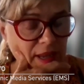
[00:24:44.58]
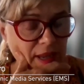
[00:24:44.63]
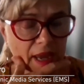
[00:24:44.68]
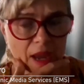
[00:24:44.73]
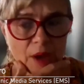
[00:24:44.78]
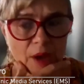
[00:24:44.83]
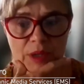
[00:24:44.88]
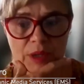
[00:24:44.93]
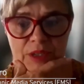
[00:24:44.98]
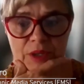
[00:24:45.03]
day,
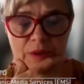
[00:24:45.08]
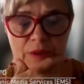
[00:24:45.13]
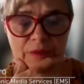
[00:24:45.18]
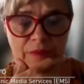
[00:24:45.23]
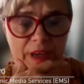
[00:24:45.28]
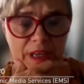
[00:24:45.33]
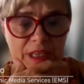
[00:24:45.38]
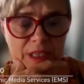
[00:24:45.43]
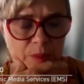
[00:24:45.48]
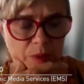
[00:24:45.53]
I was on
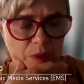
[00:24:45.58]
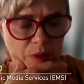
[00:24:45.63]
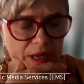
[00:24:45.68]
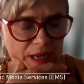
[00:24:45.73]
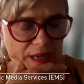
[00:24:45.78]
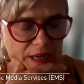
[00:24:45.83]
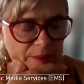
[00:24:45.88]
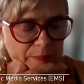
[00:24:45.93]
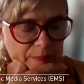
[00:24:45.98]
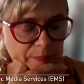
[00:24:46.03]
Facebook
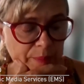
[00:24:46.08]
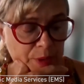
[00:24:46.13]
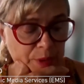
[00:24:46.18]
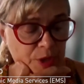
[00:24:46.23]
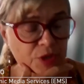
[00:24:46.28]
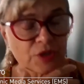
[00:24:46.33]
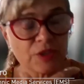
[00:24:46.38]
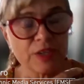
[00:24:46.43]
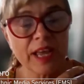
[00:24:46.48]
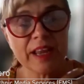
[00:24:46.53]
and a
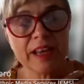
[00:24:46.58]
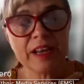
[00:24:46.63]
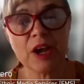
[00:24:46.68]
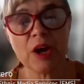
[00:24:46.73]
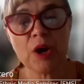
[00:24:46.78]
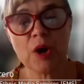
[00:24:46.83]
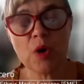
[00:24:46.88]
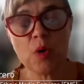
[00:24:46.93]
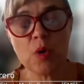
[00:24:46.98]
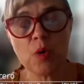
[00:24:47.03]
person I
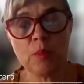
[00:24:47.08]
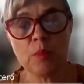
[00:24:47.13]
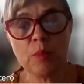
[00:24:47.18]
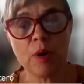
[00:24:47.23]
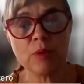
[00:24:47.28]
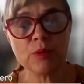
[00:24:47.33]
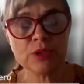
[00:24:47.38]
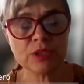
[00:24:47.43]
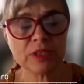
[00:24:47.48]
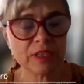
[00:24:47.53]
know
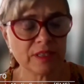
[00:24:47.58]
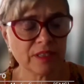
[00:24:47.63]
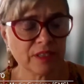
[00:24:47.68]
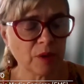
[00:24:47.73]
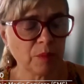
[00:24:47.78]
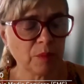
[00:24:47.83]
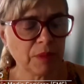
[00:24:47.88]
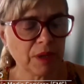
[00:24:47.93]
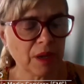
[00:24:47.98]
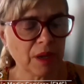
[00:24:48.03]
posted
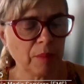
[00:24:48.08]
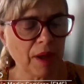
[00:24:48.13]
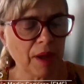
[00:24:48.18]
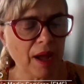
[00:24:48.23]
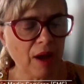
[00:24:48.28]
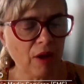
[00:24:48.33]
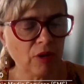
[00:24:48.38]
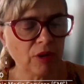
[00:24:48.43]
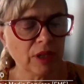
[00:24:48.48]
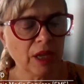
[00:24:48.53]
something
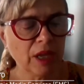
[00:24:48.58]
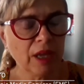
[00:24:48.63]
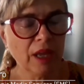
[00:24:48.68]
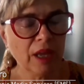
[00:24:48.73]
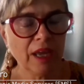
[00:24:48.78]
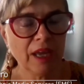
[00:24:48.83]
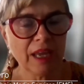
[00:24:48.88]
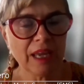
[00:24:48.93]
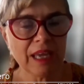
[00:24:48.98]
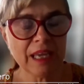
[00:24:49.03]
about
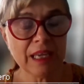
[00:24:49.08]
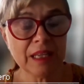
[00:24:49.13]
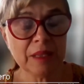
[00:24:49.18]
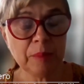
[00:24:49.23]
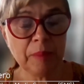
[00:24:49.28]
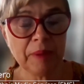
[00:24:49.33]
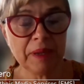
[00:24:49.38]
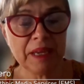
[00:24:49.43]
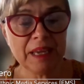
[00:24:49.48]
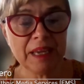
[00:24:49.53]

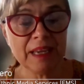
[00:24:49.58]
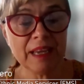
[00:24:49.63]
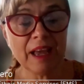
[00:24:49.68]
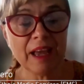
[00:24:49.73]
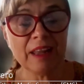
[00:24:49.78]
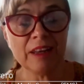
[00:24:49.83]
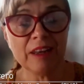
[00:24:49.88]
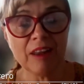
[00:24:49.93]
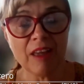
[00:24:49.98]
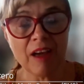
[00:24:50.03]
it being
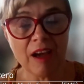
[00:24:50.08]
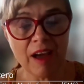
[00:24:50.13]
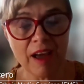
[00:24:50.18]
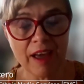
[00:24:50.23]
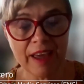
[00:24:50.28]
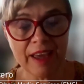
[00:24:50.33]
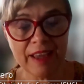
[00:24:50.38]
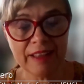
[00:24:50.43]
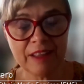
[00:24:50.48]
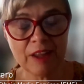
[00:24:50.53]
a
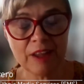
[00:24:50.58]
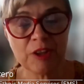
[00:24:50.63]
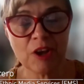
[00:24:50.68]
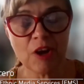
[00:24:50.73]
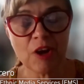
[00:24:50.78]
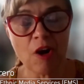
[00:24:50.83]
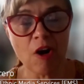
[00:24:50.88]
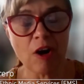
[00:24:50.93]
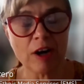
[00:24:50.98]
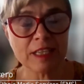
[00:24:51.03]
lie that the
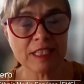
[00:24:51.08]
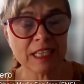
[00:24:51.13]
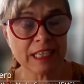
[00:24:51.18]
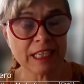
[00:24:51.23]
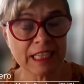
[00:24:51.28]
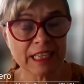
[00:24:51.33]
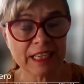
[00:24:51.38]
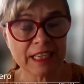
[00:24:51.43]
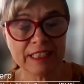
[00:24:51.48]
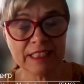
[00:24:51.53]

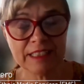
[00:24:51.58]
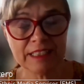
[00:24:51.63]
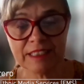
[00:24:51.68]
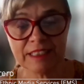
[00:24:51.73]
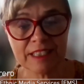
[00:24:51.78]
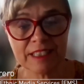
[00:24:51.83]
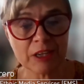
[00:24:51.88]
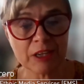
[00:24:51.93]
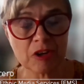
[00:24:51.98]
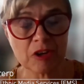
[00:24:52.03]
Arctic
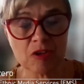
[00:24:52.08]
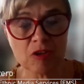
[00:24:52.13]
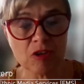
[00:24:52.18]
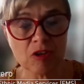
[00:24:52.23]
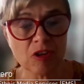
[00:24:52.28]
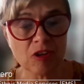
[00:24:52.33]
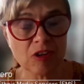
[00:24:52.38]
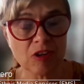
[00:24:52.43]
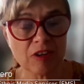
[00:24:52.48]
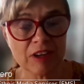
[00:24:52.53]

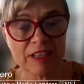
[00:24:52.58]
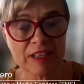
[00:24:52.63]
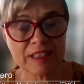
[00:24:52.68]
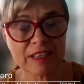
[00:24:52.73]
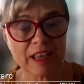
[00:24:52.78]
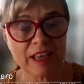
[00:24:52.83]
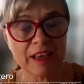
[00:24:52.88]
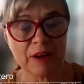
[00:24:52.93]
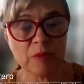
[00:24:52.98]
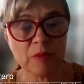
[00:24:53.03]
Circle is
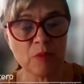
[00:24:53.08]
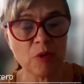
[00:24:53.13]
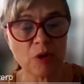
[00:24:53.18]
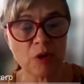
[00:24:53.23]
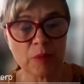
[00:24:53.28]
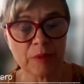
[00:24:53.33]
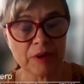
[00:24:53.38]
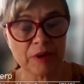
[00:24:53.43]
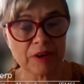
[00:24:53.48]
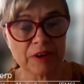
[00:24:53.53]
getting
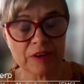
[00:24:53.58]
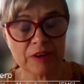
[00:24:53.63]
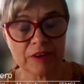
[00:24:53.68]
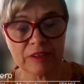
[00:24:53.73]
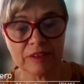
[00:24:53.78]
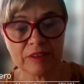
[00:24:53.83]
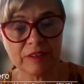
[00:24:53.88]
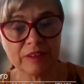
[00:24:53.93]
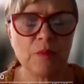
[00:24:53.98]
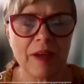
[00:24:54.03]
warmer. You
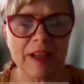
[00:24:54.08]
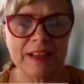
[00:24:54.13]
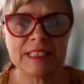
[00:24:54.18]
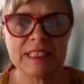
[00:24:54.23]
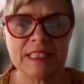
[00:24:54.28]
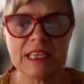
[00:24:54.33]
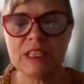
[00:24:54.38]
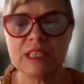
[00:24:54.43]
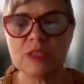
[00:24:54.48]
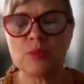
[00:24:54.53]
know, with
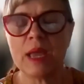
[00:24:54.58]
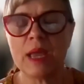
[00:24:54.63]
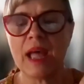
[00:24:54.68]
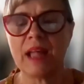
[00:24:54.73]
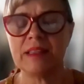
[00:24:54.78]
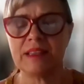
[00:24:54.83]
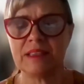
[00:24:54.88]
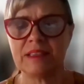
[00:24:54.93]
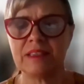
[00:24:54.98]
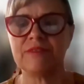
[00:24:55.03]
vaccines, we
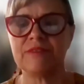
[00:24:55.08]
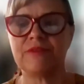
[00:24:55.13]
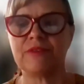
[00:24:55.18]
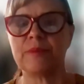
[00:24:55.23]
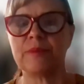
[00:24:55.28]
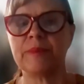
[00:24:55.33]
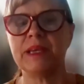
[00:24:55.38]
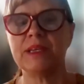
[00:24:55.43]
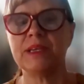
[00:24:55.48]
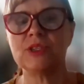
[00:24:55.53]
have this
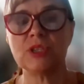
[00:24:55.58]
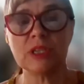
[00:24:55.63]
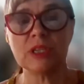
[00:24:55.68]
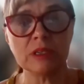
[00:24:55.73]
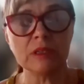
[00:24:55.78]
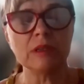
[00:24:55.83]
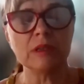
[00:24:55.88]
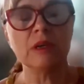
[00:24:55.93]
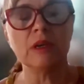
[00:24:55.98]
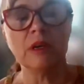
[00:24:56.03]

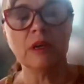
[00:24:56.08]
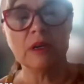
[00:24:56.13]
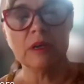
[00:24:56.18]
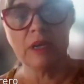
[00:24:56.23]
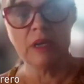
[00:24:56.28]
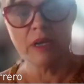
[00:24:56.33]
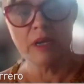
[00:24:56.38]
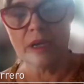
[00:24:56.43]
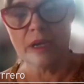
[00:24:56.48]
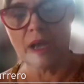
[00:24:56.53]
information.
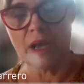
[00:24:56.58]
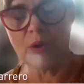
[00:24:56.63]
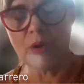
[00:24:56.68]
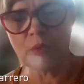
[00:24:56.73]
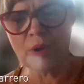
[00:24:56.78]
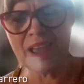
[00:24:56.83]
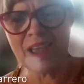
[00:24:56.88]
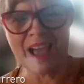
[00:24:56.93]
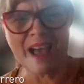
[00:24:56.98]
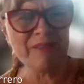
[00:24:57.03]
Are
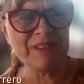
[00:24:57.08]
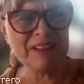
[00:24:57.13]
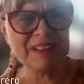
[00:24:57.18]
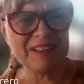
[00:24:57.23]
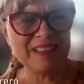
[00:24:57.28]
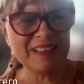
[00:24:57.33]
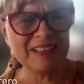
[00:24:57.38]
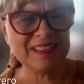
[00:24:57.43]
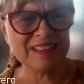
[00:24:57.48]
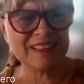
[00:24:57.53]
we
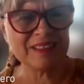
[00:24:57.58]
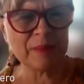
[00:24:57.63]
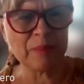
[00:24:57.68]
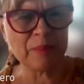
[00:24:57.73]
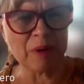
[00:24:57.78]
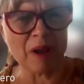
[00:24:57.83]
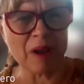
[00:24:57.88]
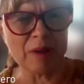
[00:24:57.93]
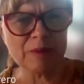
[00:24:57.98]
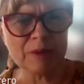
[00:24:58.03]
having this as a
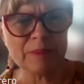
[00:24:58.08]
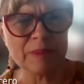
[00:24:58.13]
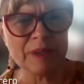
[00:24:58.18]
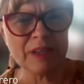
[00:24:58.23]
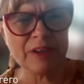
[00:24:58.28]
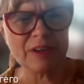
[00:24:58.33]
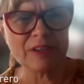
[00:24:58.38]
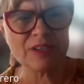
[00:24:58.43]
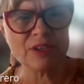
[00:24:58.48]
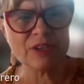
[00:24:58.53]
problem
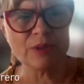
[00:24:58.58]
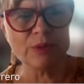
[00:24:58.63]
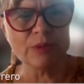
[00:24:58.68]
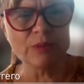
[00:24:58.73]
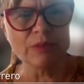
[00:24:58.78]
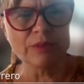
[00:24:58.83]
here too?